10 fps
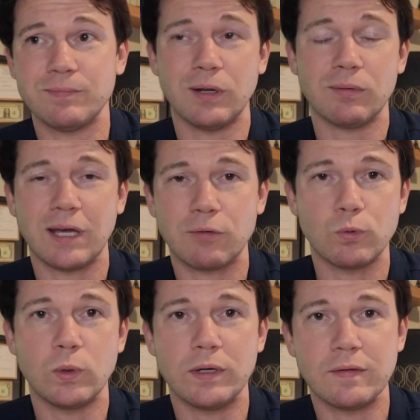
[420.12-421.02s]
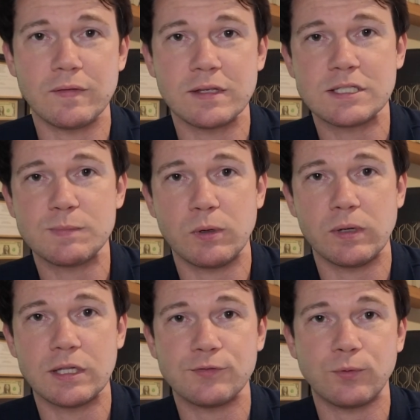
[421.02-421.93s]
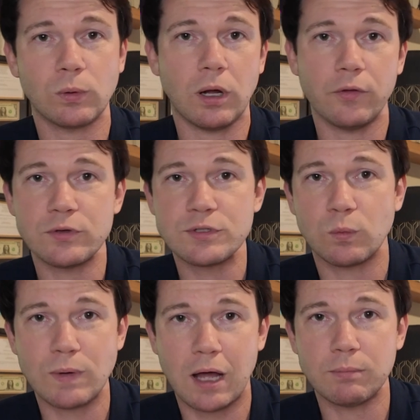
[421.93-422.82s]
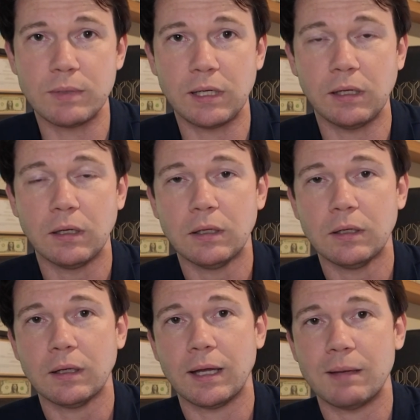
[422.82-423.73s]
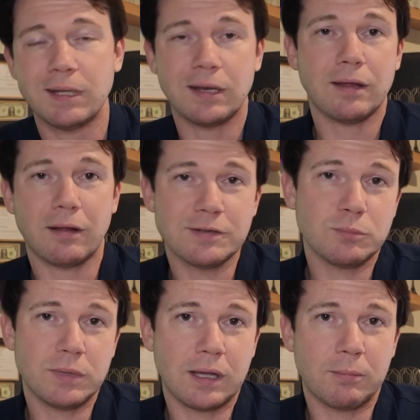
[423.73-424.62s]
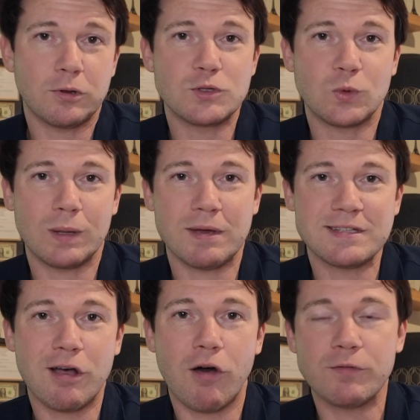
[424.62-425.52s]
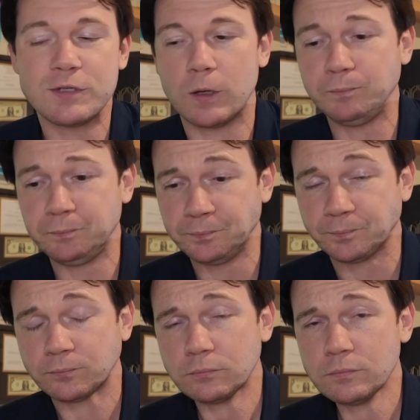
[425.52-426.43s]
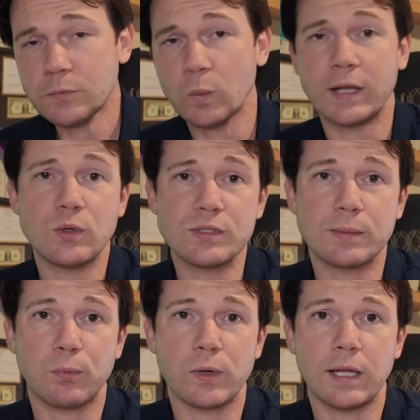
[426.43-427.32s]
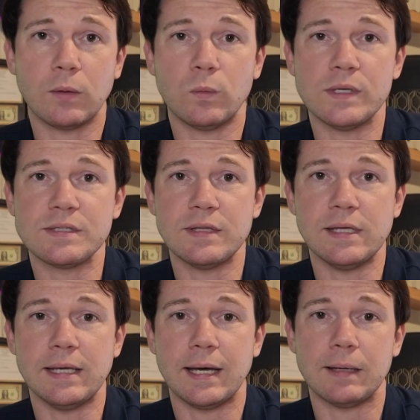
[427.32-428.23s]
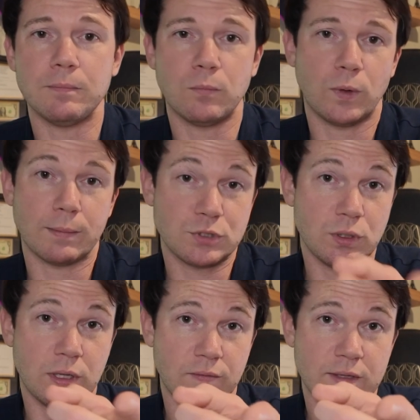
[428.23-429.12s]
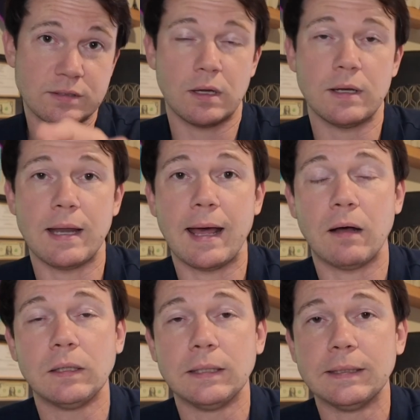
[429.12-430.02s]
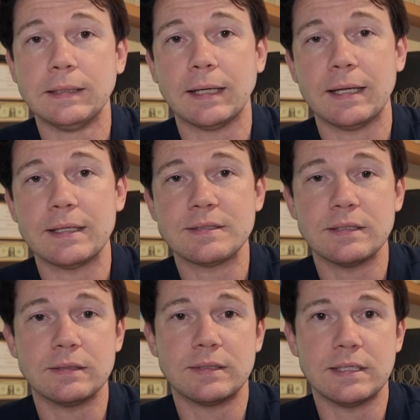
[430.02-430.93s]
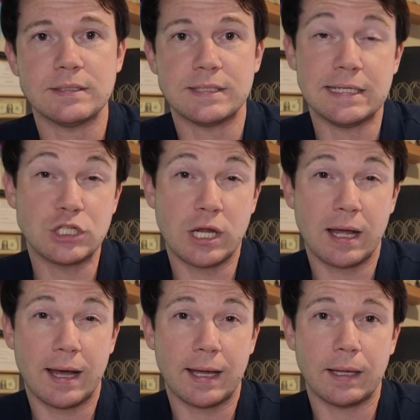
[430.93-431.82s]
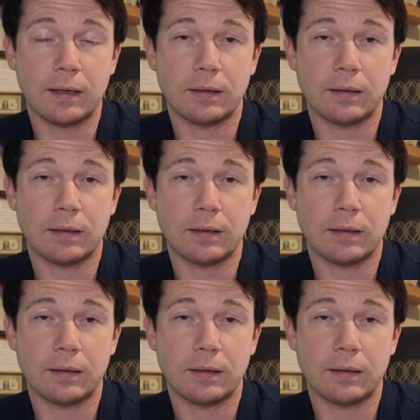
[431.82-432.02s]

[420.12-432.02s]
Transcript: you know, kind of ruining the experience for others around me, and also being able to enjoy it myself. So what I chose to bring was the, what I'm shooting this on now, the DJI